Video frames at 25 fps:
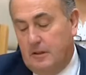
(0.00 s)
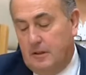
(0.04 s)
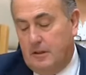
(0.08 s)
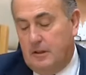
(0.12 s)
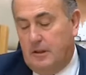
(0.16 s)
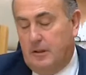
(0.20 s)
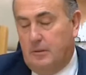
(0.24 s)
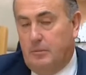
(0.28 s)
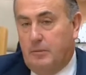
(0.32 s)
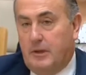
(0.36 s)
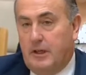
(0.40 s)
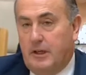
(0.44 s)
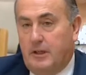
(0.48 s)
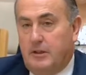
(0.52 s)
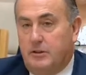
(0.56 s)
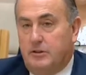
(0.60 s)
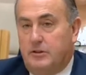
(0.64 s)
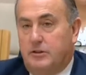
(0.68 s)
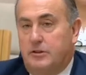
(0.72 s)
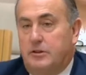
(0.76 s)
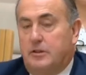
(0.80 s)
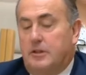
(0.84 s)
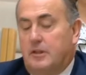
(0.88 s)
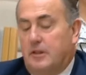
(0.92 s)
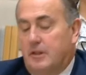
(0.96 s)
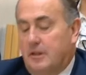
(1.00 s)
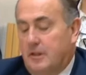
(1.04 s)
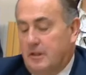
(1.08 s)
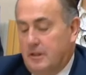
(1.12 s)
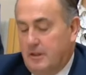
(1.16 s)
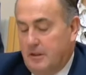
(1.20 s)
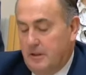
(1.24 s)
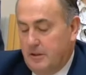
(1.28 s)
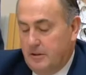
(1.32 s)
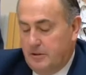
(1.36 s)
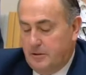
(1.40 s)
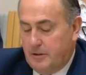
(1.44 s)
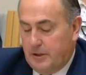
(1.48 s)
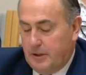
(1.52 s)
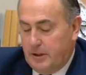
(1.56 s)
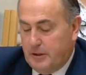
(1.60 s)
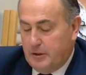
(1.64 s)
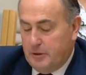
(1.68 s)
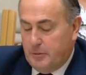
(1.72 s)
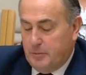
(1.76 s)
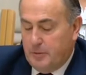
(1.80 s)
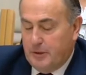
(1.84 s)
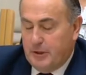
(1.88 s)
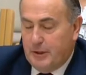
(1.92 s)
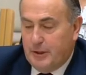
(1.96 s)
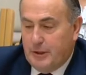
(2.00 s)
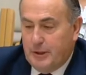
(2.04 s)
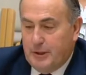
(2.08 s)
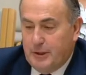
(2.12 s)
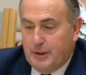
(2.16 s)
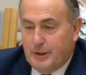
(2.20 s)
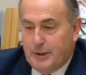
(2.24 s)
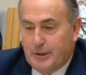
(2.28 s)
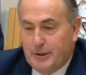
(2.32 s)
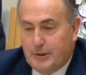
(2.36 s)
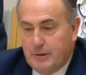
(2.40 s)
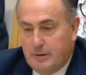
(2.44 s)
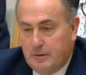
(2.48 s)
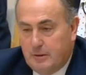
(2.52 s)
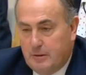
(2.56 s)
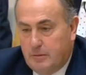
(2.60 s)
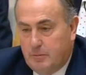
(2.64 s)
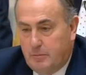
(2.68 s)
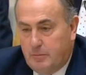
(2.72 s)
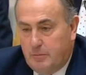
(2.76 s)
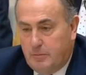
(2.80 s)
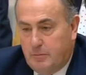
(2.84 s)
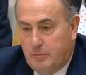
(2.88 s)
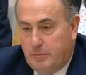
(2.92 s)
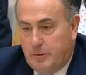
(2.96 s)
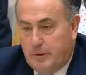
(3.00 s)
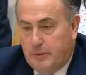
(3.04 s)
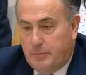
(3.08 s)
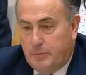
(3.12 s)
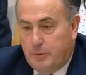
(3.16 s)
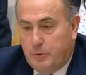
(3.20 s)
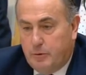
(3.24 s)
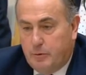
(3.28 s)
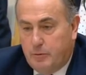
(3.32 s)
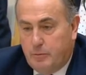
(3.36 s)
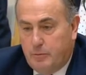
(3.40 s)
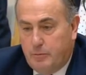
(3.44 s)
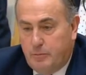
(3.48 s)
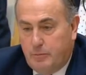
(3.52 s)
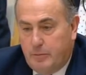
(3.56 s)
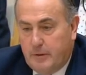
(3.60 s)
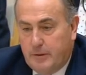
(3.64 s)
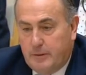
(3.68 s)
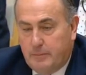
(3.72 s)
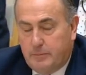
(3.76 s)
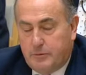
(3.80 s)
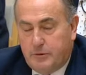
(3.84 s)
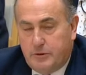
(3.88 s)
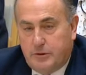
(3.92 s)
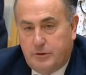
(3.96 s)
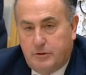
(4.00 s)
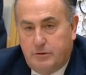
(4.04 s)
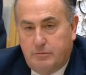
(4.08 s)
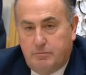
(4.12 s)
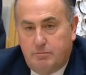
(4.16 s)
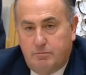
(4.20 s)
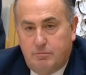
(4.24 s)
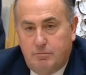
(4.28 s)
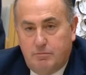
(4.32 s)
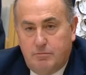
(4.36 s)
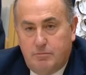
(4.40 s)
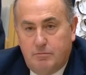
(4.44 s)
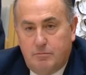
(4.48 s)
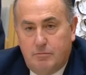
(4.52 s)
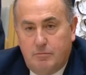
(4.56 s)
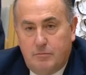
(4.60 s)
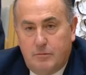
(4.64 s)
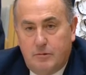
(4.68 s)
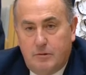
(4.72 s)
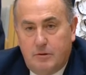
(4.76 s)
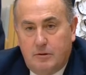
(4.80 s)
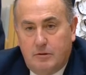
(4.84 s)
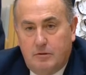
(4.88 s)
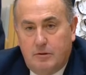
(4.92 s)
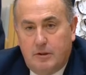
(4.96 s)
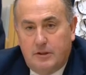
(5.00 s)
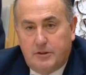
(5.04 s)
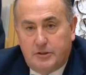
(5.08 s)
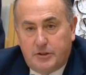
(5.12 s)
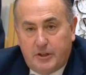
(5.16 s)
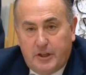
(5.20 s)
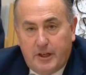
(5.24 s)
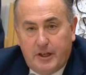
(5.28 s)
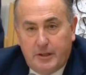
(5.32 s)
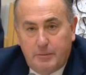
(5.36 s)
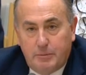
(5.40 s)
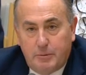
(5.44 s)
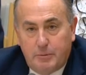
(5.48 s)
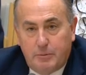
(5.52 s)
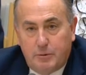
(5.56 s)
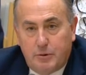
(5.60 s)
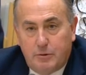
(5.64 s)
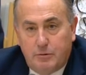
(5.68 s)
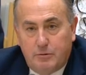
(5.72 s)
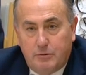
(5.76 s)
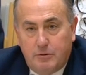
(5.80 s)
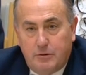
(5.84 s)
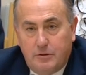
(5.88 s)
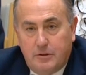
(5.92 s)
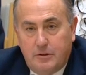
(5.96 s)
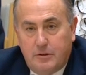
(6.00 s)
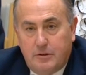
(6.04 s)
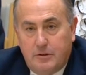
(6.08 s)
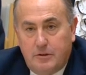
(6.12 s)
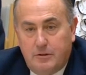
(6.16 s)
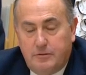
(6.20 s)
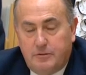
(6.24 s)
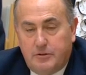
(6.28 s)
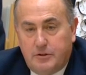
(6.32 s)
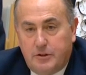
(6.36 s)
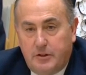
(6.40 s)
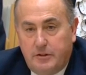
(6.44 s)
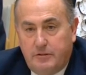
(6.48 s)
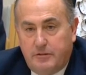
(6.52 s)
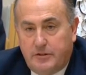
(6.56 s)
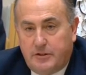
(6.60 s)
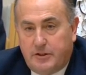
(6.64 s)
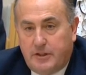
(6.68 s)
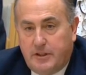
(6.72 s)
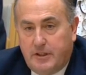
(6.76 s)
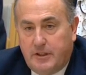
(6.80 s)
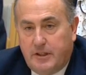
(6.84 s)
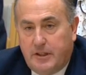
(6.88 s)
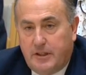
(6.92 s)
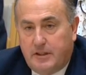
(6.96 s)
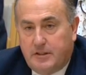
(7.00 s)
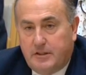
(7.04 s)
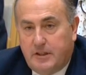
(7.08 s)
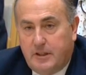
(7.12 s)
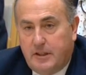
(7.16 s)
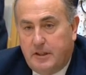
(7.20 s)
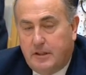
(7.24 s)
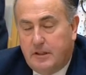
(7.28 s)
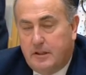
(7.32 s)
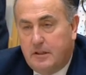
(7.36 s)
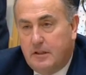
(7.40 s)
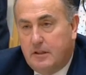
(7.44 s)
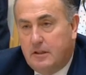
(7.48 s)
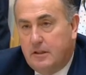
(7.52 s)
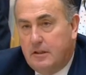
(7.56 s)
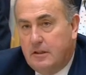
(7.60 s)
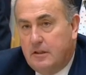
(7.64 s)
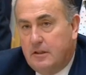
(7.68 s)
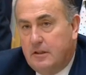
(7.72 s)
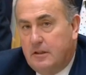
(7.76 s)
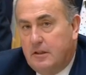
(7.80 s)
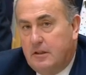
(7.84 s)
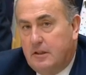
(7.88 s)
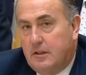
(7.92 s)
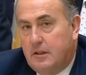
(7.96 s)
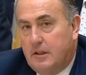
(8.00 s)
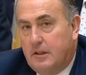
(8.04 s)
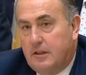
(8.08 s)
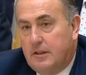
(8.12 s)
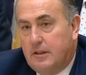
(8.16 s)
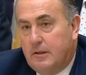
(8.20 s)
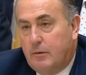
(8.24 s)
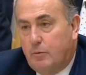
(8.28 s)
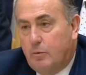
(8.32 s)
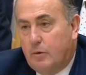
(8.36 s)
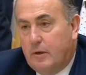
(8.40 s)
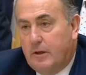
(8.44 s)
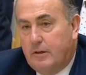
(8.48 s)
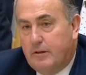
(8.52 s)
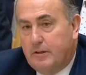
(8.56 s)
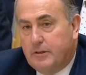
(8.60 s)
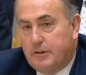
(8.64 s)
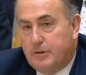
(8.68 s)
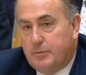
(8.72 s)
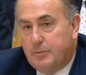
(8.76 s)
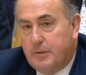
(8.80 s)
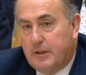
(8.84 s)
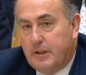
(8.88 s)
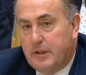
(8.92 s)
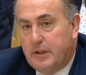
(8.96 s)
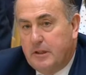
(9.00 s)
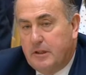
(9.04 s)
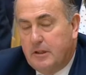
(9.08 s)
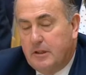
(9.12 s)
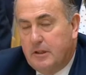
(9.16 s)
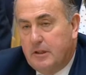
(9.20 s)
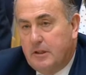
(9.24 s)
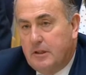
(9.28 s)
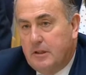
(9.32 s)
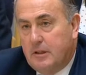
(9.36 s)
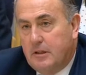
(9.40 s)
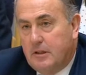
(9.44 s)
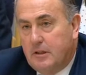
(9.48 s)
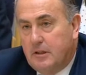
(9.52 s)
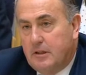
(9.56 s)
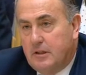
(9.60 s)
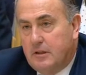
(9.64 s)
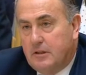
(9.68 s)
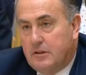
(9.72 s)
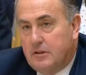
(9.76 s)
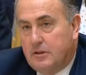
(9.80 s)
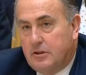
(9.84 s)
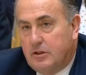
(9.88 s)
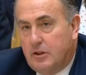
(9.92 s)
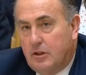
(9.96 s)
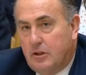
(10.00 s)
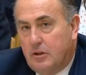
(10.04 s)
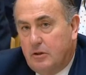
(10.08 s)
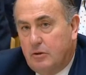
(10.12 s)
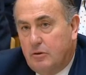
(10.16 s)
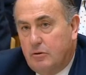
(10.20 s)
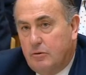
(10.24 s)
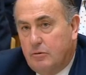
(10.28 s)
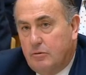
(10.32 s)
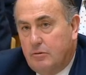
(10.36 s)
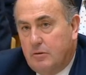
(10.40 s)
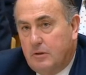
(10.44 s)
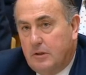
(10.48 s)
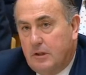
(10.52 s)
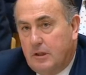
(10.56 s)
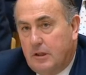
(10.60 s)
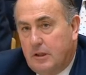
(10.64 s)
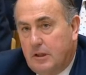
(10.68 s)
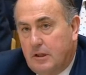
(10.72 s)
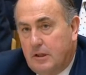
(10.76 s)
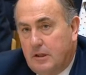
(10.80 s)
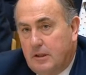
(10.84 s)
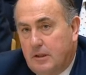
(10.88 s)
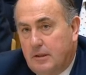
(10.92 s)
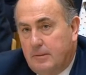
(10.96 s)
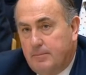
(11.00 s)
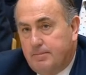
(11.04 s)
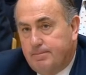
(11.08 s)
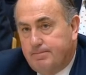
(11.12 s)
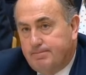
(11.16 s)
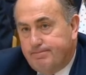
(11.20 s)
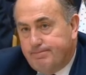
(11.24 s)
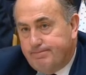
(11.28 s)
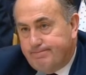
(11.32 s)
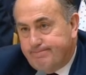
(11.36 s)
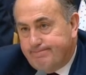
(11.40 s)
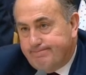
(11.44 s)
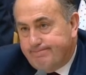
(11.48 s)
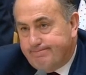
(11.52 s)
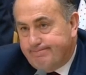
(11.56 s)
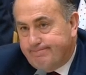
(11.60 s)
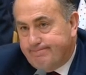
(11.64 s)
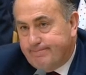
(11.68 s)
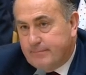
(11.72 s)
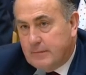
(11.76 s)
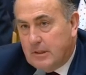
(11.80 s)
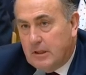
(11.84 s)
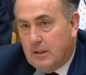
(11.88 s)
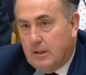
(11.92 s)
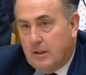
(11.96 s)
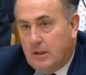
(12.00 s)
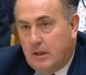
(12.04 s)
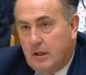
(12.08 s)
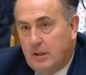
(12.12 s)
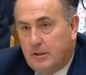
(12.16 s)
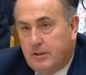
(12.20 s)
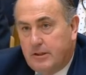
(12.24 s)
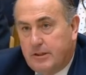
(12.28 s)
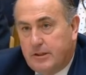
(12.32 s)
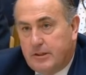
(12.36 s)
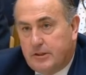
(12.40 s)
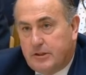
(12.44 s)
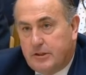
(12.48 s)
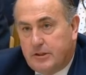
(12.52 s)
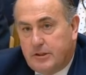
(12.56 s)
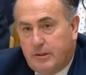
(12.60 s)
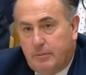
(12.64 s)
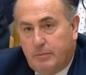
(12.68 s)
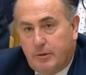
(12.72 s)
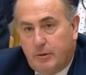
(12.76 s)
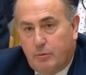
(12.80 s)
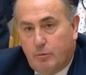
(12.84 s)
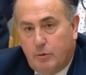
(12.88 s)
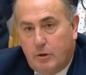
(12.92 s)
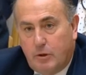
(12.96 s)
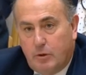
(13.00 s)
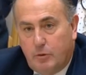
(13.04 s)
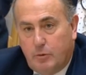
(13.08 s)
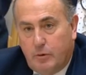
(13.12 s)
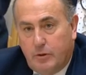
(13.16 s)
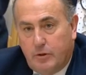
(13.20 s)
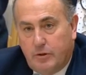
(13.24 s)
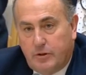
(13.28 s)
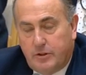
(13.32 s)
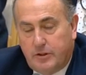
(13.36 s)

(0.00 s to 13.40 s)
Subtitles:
amounts, tend to be people perhaps less capable of servicing that debt, and that worries me. So I think it's something well worth